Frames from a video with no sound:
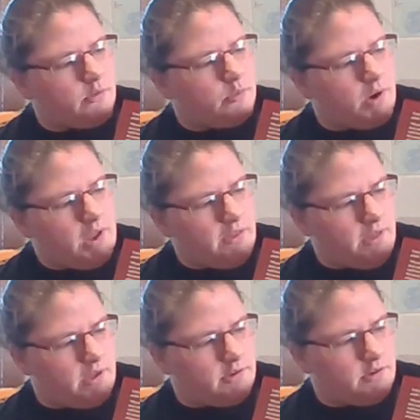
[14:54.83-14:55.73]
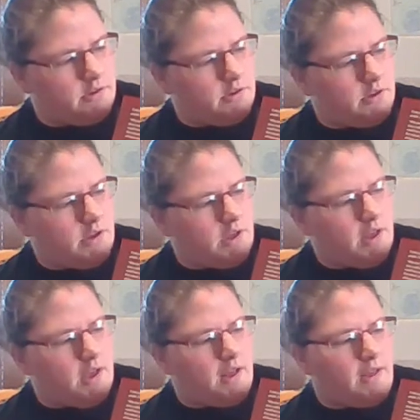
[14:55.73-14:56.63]
Right then,
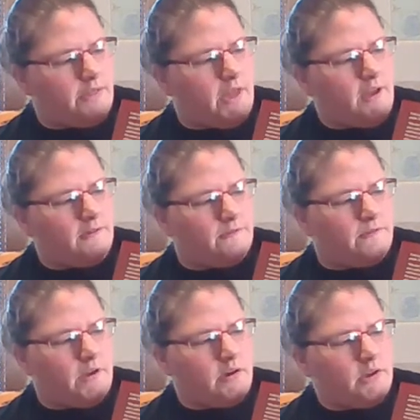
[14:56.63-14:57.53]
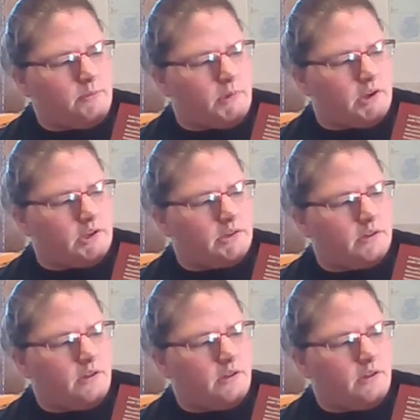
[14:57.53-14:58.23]
at that very minute,